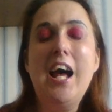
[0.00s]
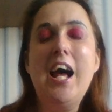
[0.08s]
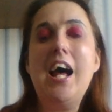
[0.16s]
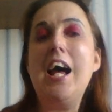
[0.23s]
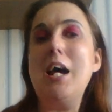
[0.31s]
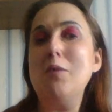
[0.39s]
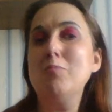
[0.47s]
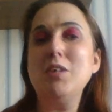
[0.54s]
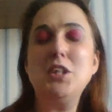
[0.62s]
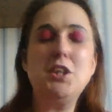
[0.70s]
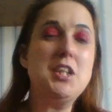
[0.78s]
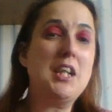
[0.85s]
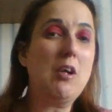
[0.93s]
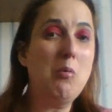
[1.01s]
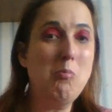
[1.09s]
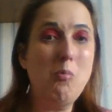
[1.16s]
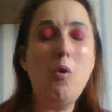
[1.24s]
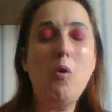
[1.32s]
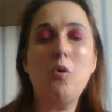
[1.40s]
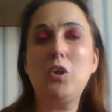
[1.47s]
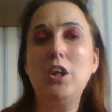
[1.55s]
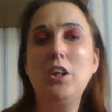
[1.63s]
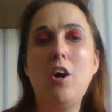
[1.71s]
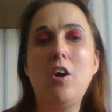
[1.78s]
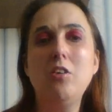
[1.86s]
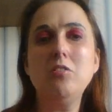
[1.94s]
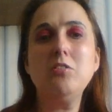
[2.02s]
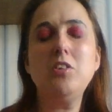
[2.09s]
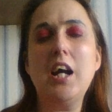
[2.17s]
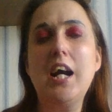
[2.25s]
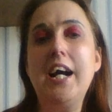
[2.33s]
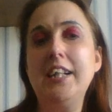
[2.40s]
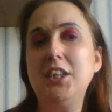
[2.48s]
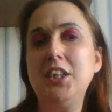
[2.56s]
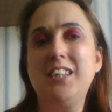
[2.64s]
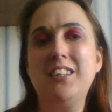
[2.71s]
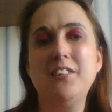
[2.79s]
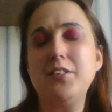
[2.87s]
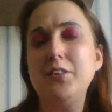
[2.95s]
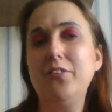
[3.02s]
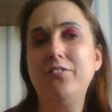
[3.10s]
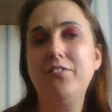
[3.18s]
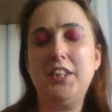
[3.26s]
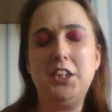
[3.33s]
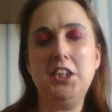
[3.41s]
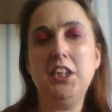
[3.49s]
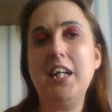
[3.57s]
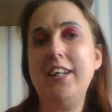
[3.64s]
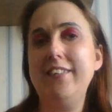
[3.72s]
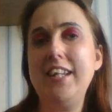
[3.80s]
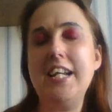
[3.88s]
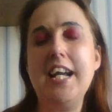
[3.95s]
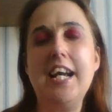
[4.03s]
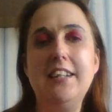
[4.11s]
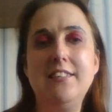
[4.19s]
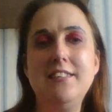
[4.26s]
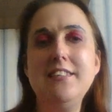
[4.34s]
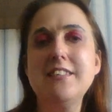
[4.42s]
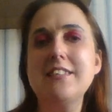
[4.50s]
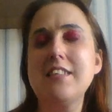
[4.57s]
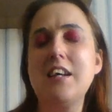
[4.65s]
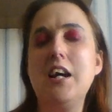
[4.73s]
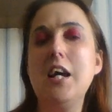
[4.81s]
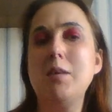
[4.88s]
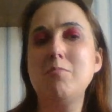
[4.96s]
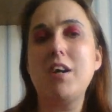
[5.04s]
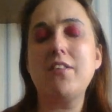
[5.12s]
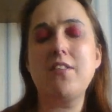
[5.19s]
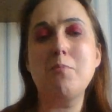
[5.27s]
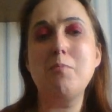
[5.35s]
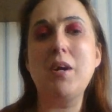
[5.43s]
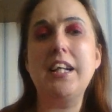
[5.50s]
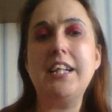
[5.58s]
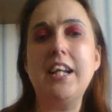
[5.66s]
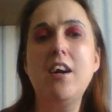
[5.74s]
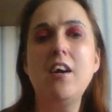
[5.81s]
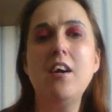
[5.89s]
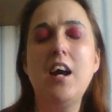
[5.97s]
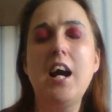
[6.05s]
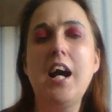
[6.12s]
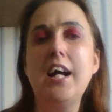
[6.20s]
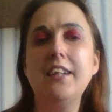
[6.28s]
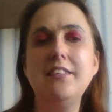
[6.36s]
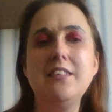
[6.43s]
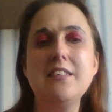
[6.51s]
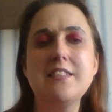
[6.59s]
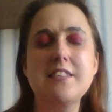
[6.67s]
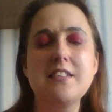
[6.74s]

um, which you can walk along and you can do fishing at the end um, of the pier and